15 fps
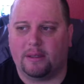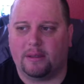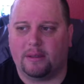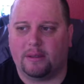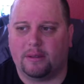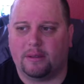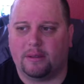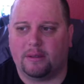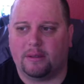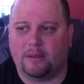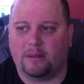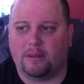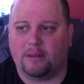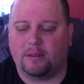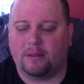
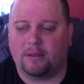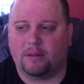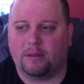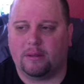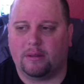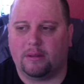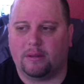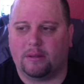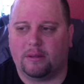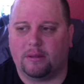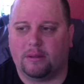(silence)